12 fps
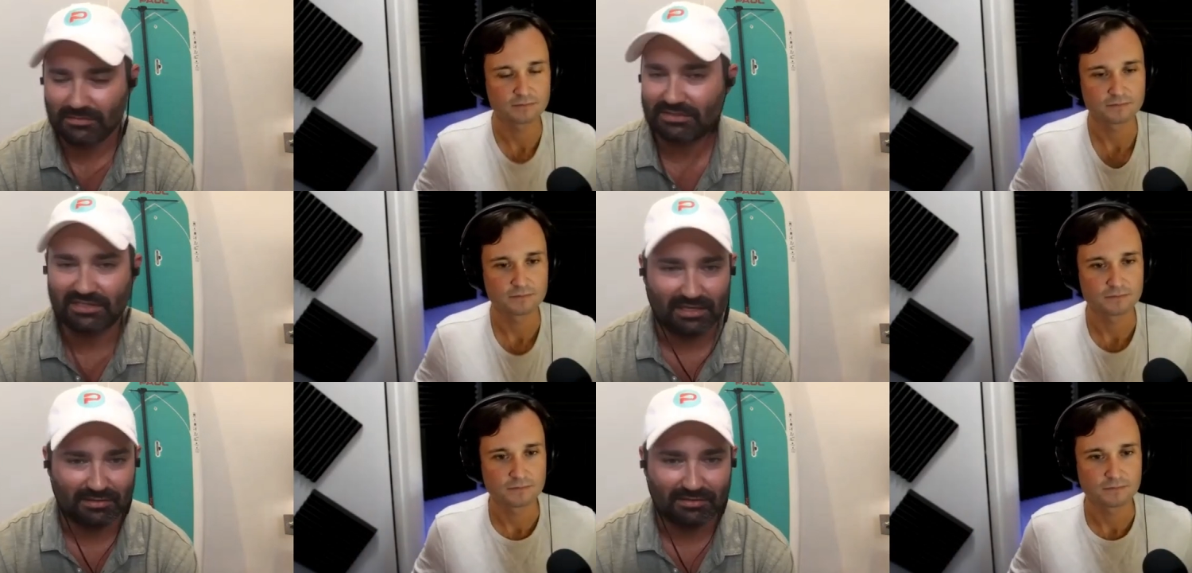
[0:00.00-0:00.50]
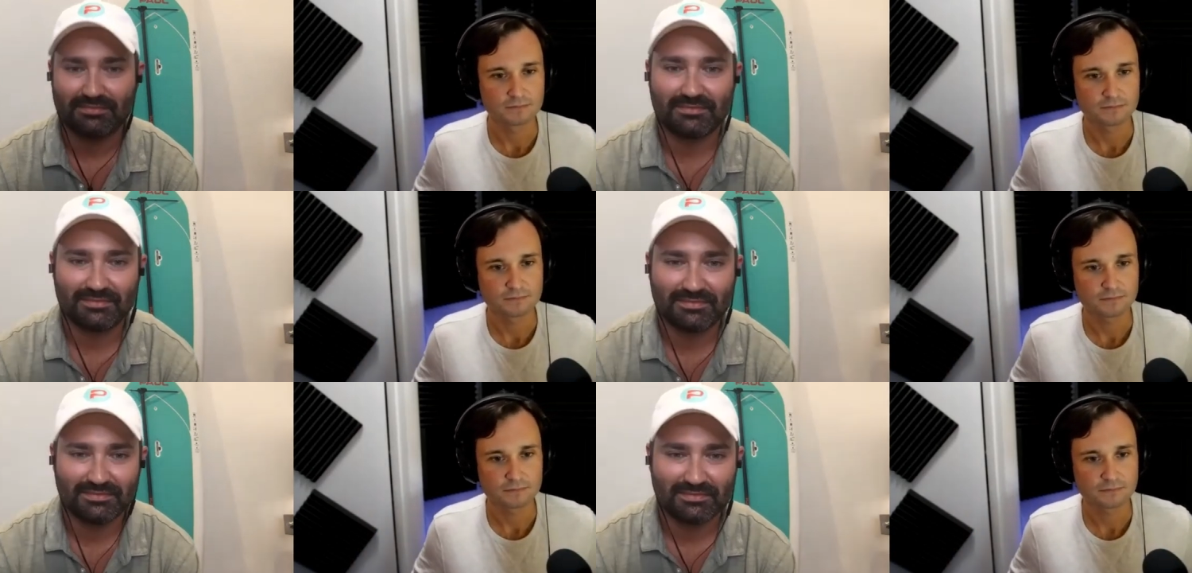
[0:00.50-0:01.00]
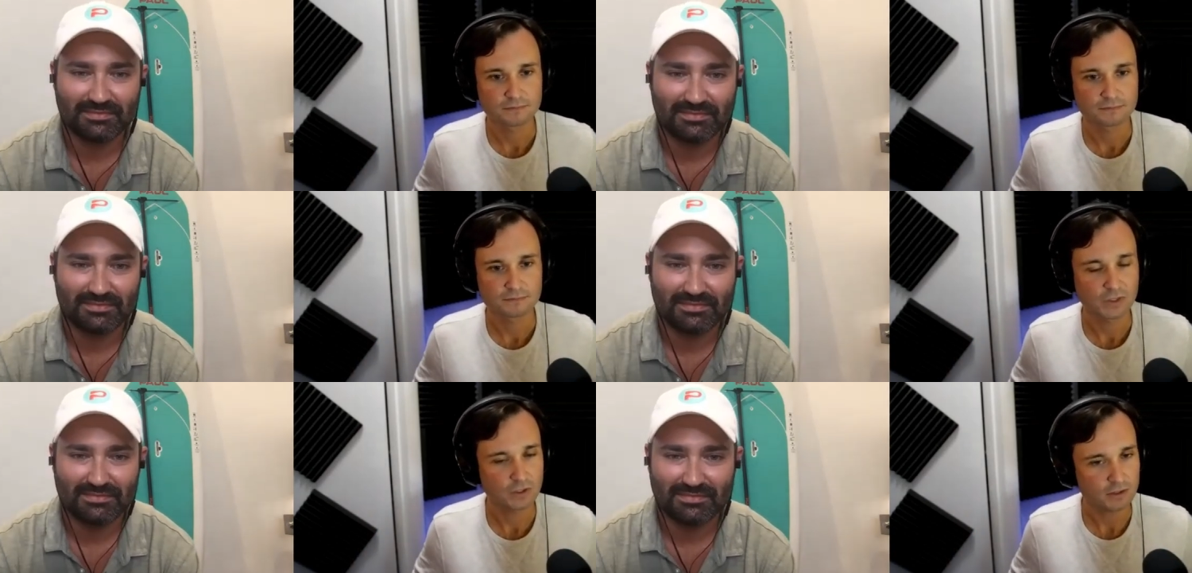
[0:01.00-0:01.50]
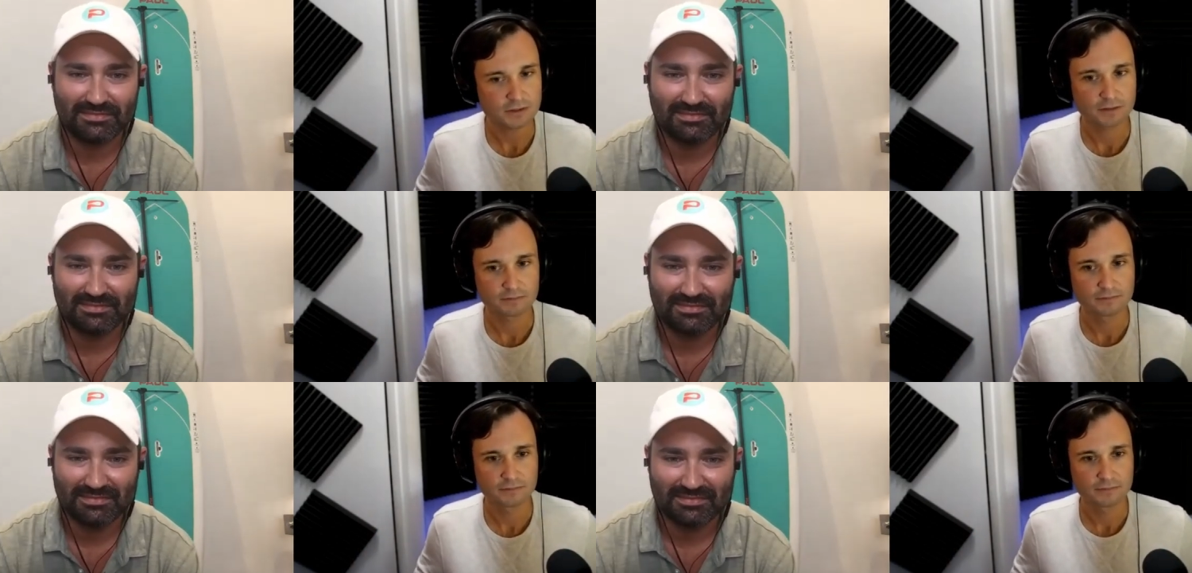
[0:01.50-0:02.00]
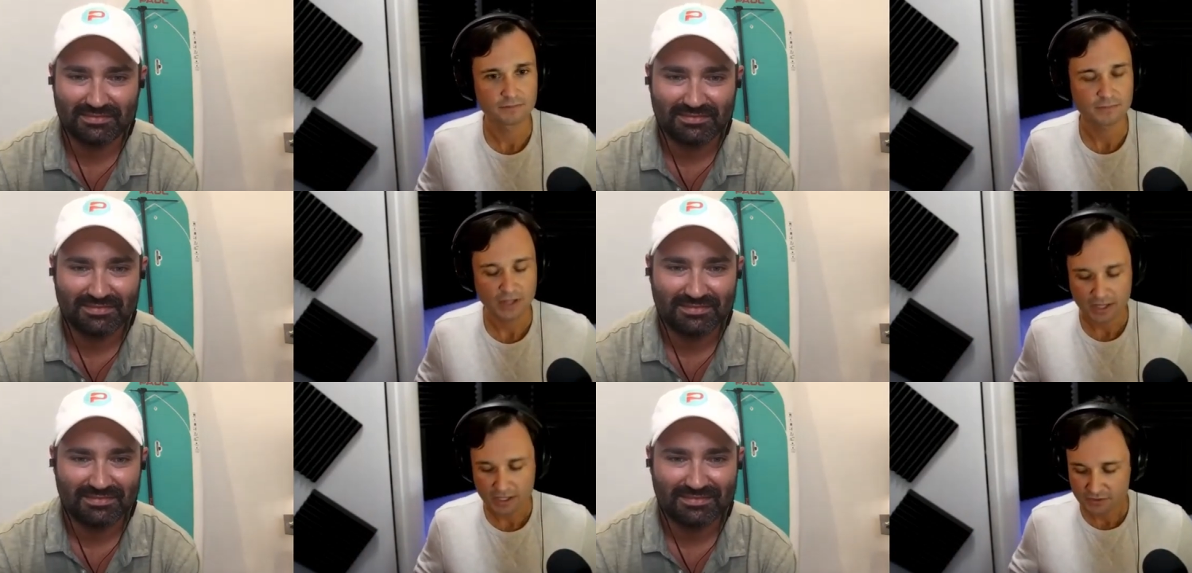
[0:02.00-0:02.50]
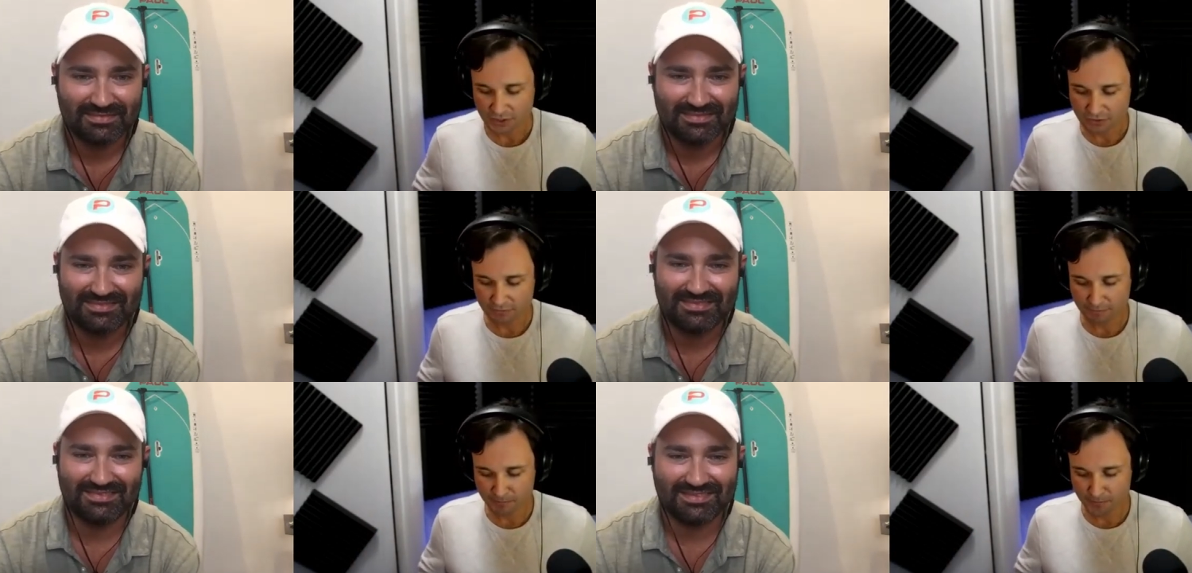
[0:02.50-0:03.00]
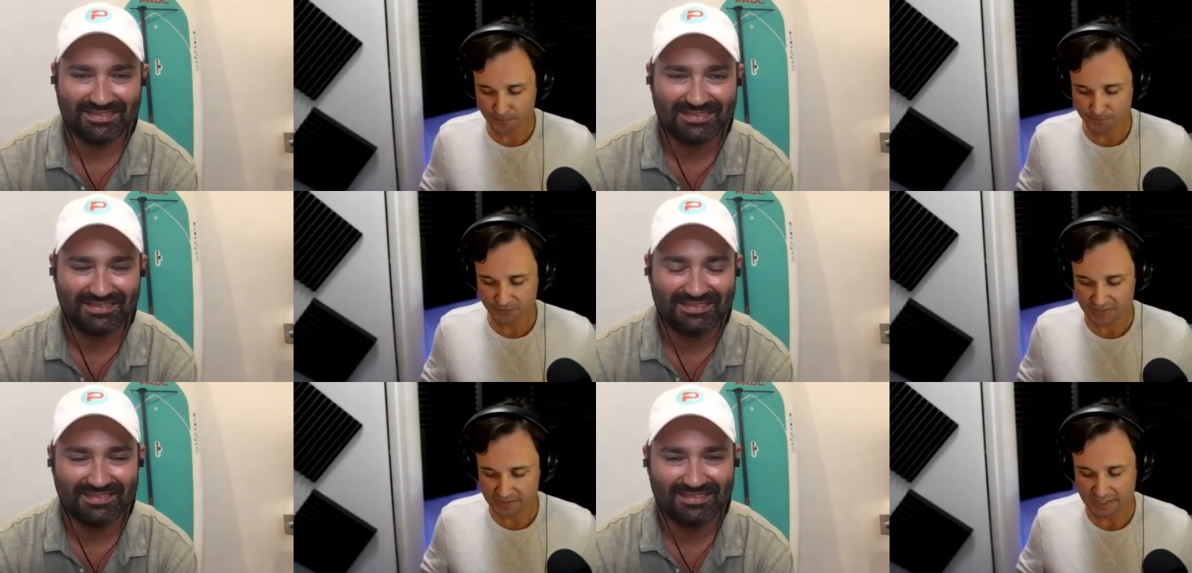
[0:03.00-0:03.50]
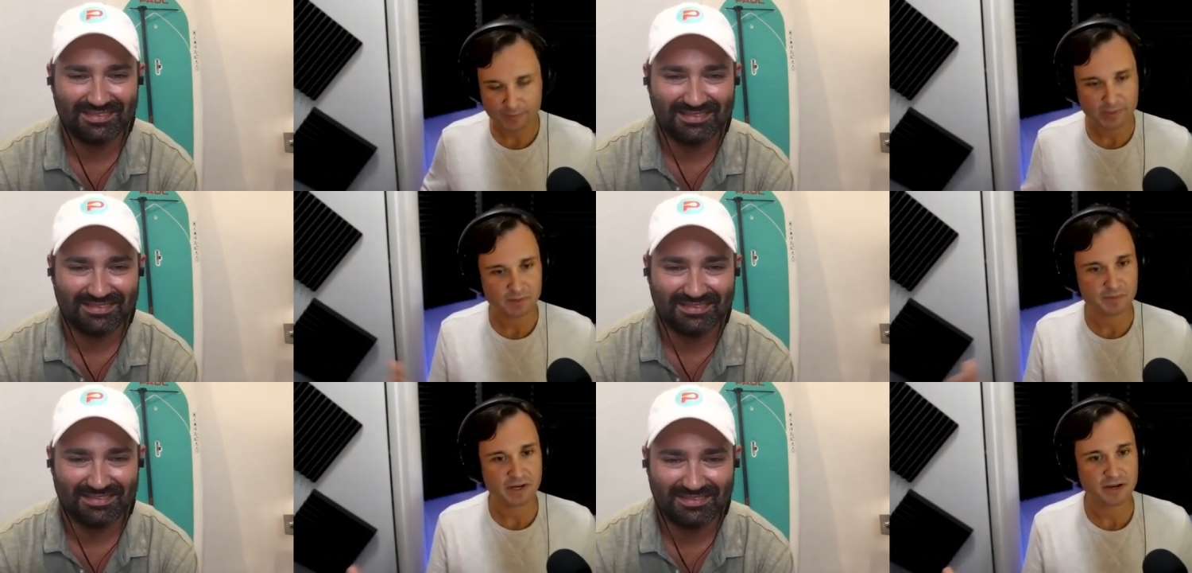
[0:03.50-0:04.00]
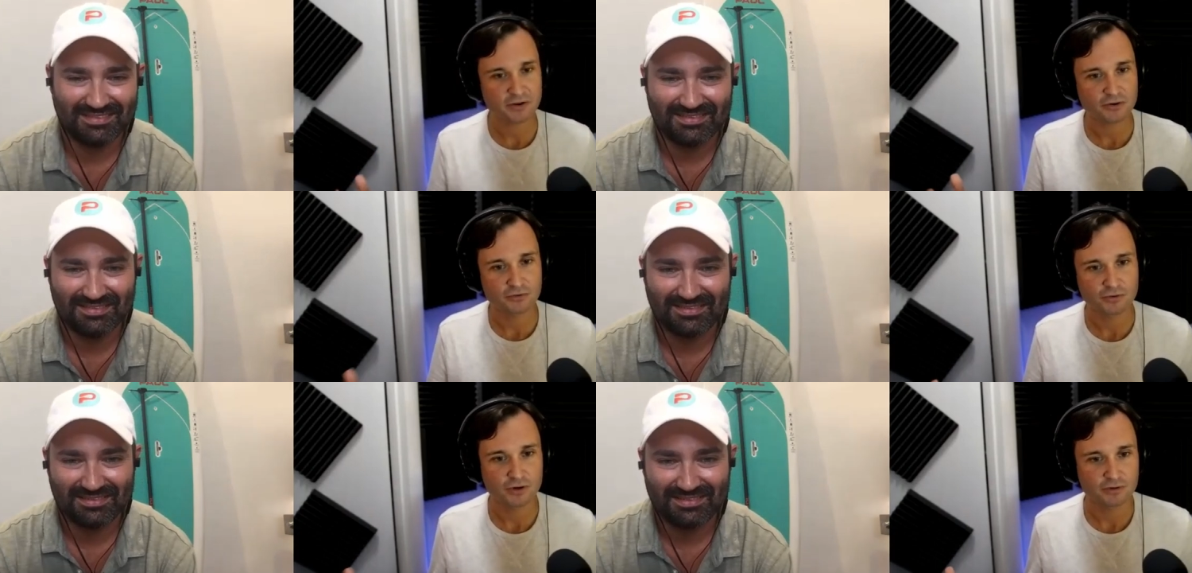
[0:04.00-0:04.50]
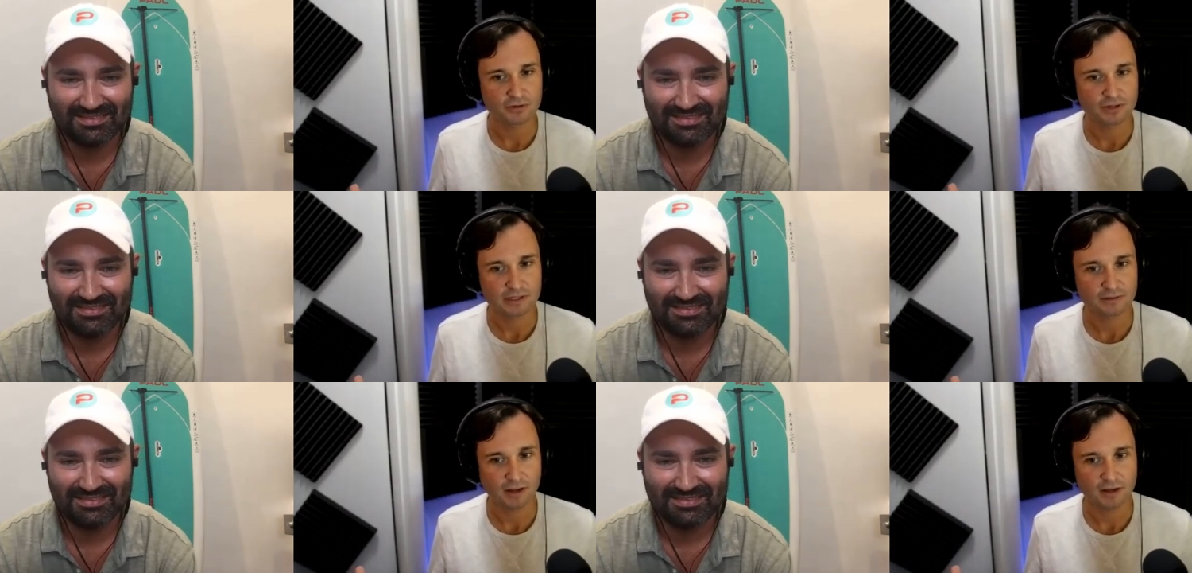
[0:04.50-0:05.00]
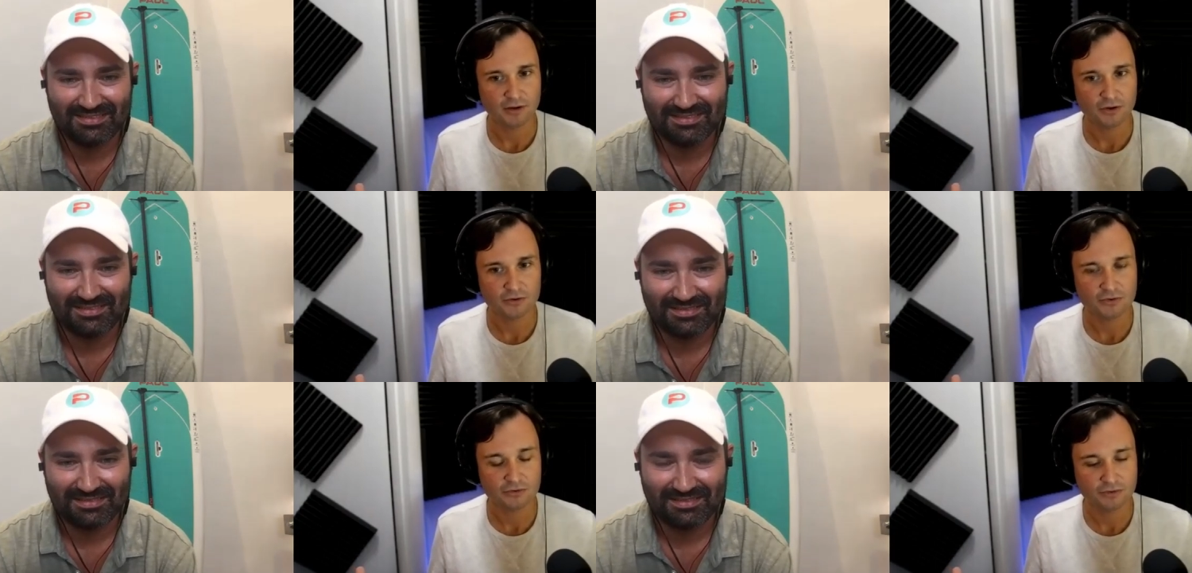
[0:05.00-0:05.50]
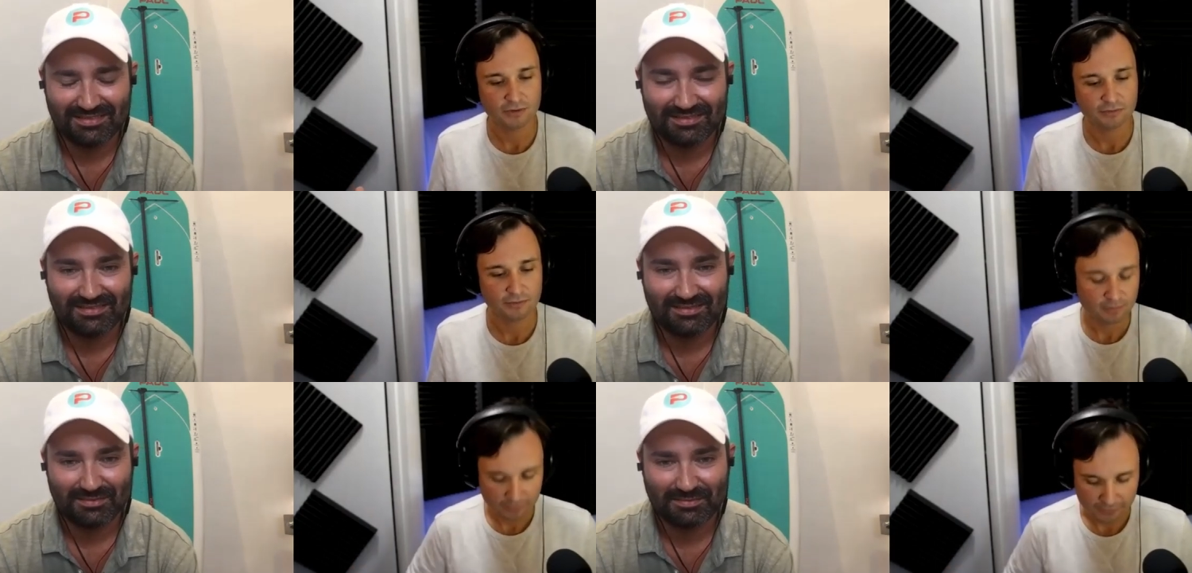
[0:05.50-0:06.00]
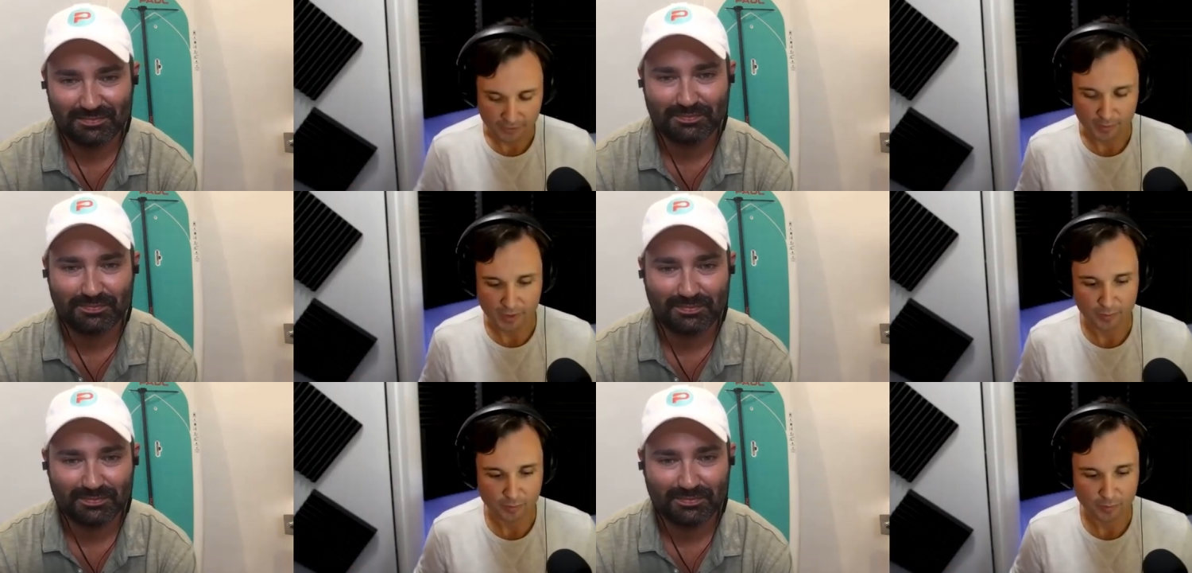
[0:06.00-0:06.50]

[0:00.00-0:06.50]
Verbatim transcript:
Speaker 1: Exactly. Awesome. So tell me about your growth. I know from our